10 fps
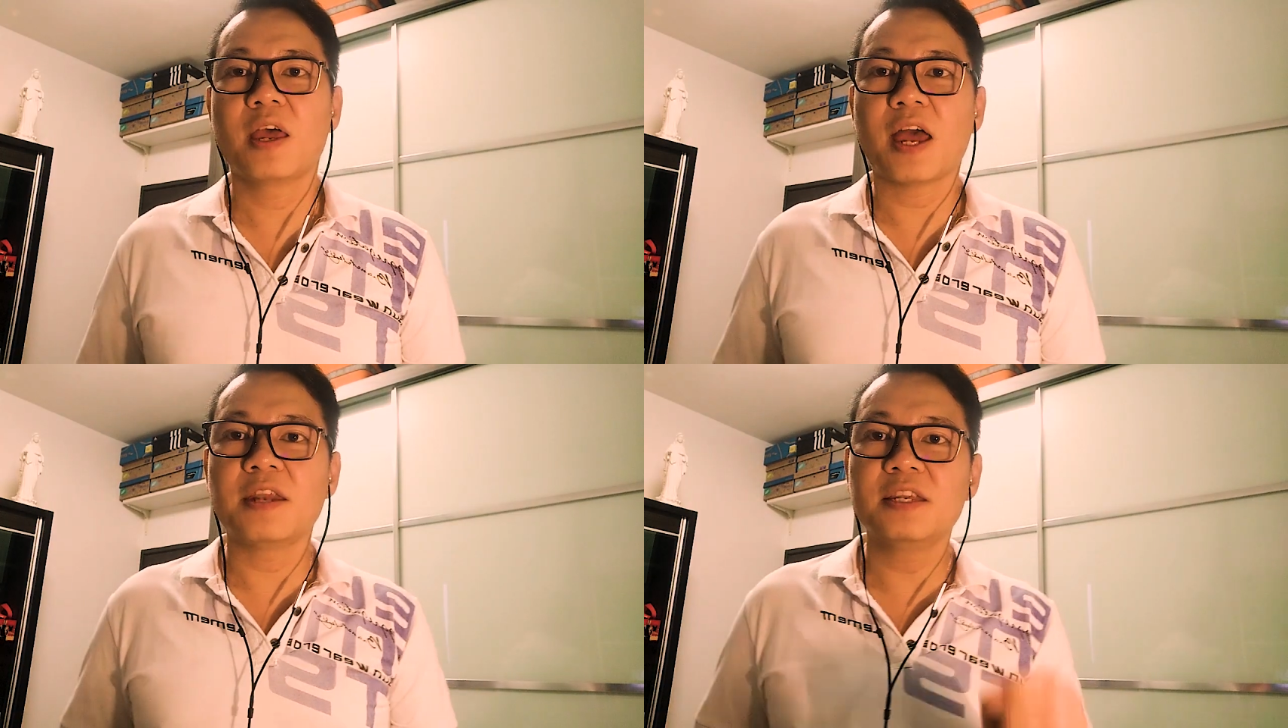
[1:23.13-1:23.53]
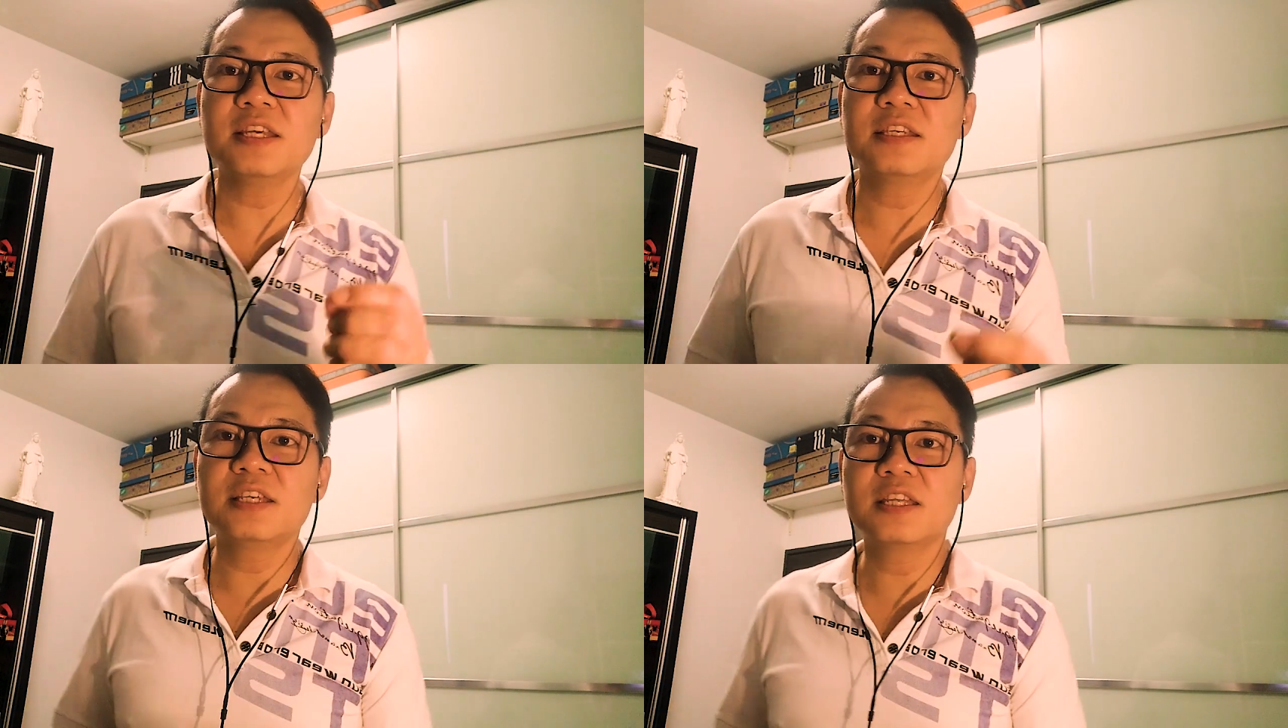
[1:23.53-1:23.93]
And
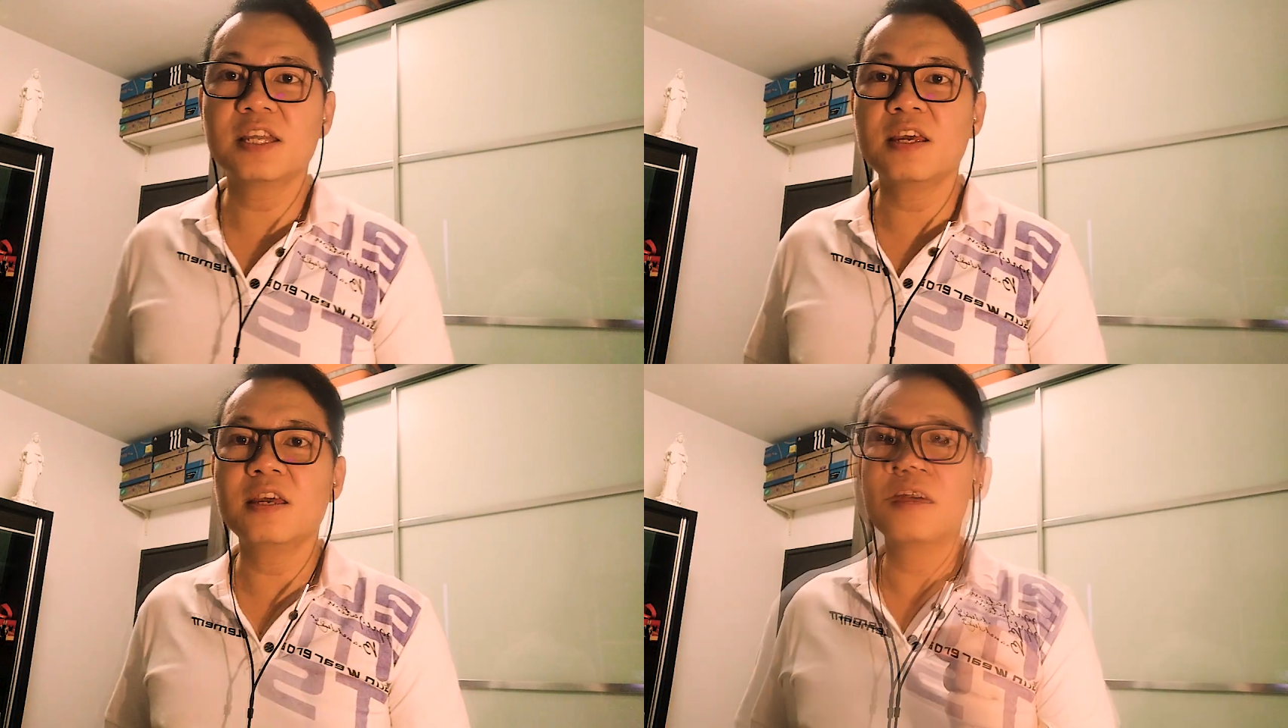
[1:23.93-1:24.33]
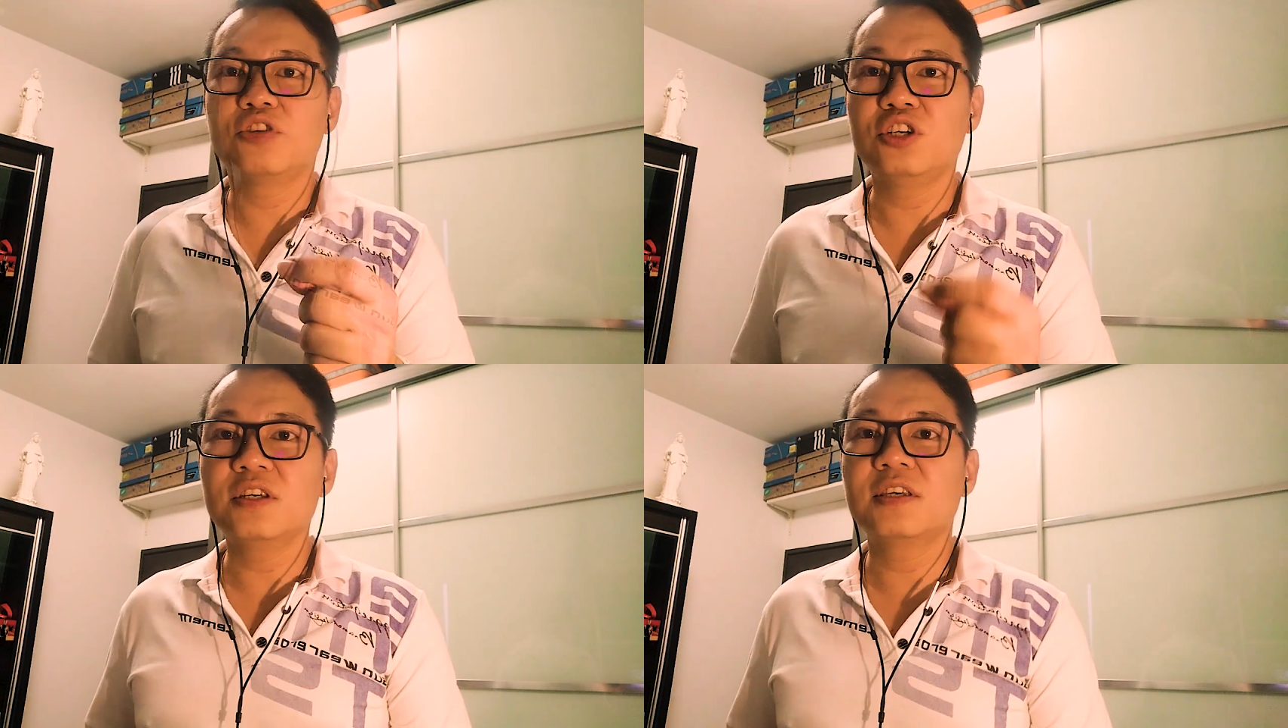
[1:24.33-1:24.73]
this city
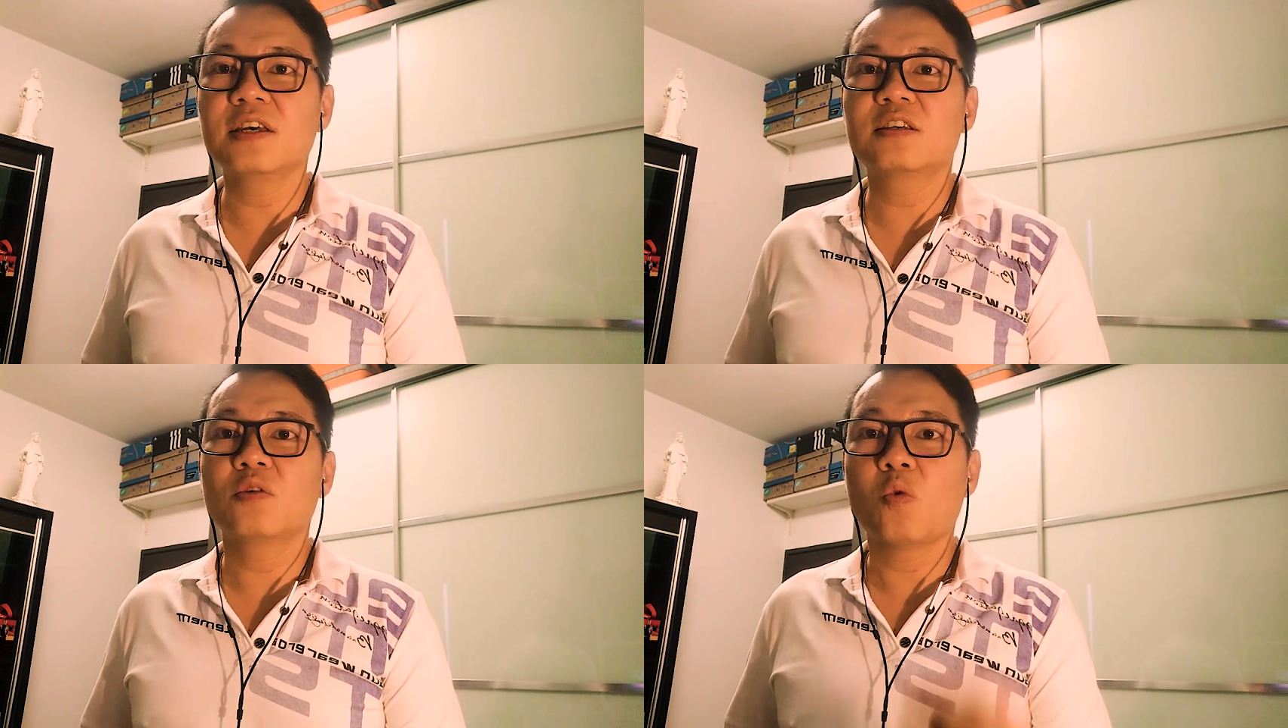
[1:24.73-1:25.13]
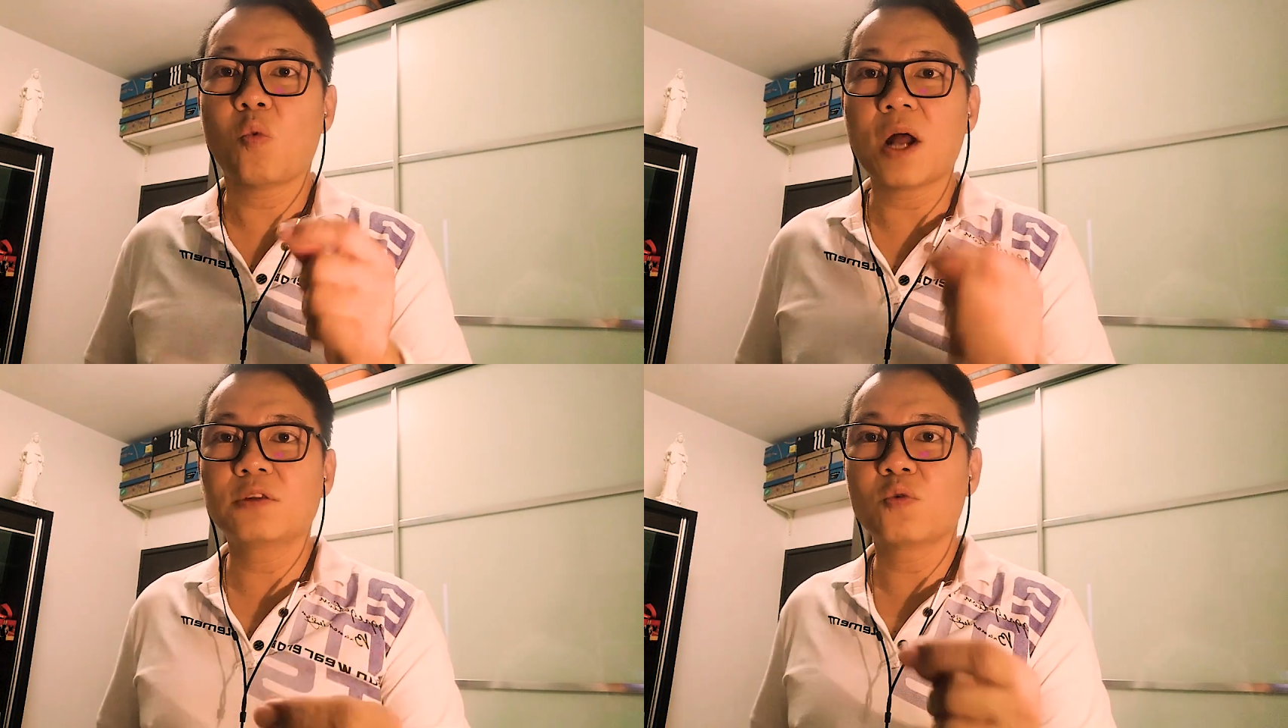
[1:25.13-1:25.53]
Jesus
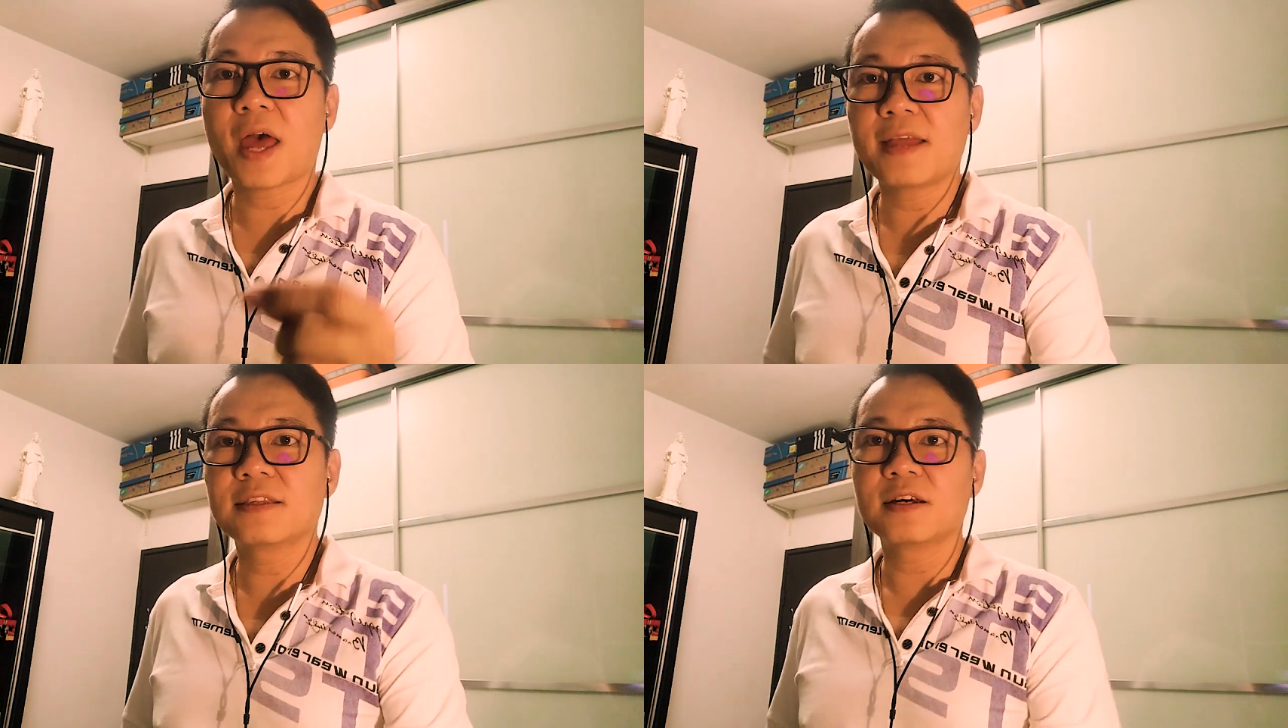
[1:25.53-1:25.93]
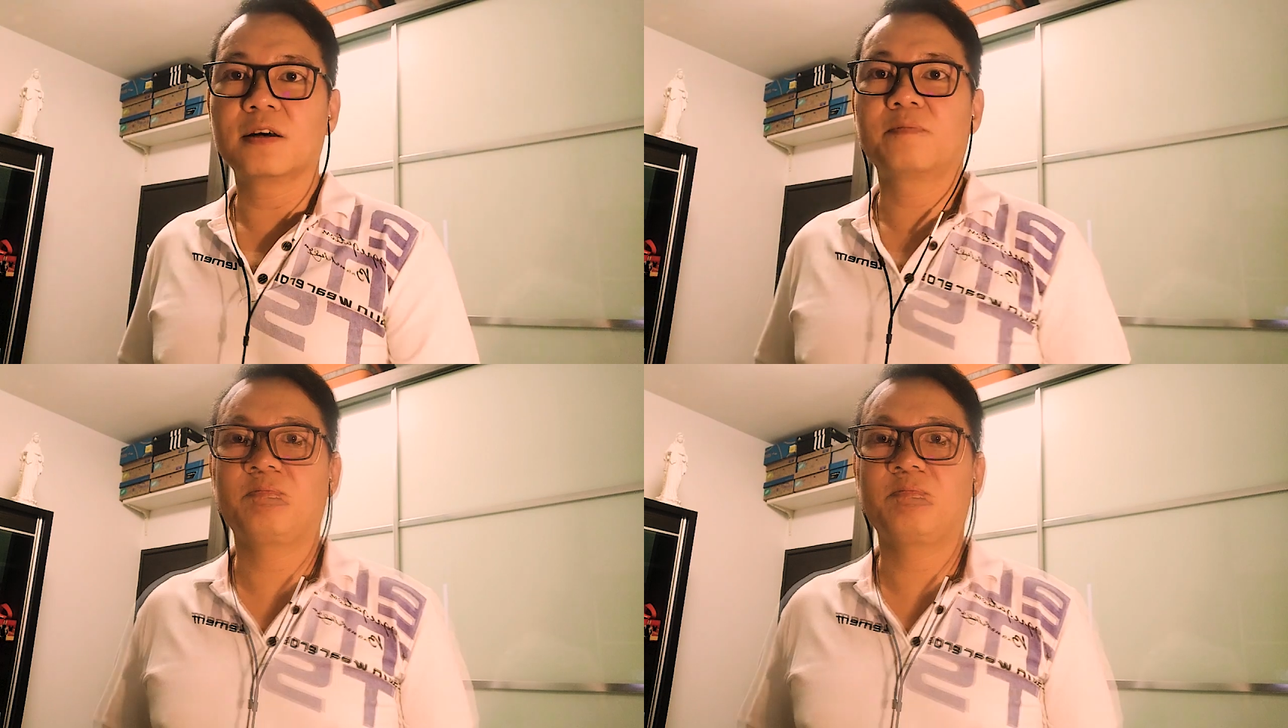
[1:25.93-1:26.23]
want to enter.